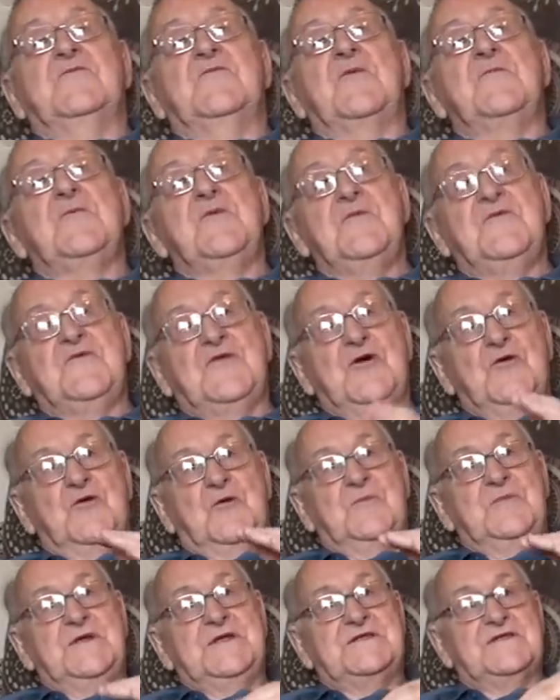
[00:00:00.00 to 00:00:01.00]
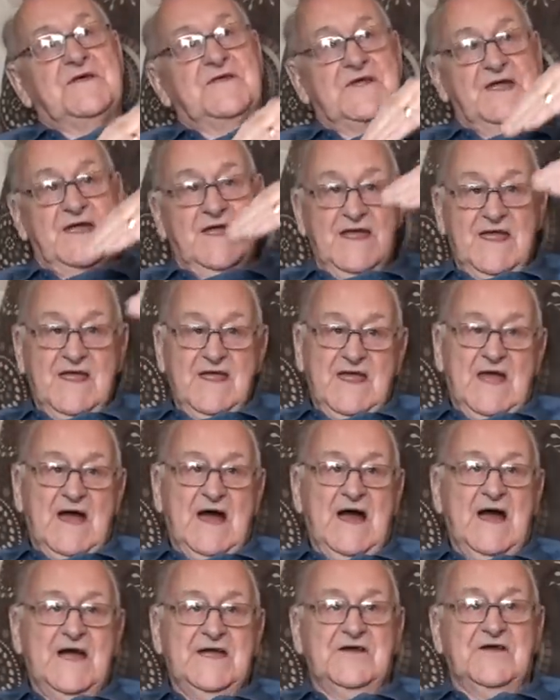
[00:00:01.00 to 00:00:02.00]
we moved up into the
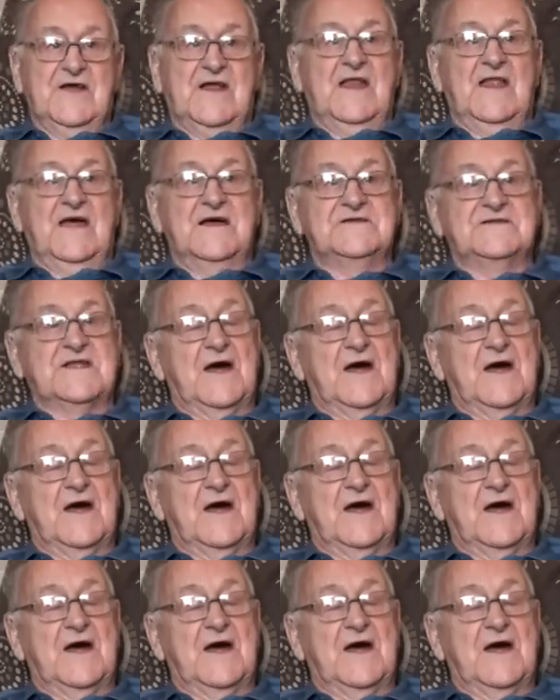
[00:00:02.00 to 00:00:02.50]
higher class.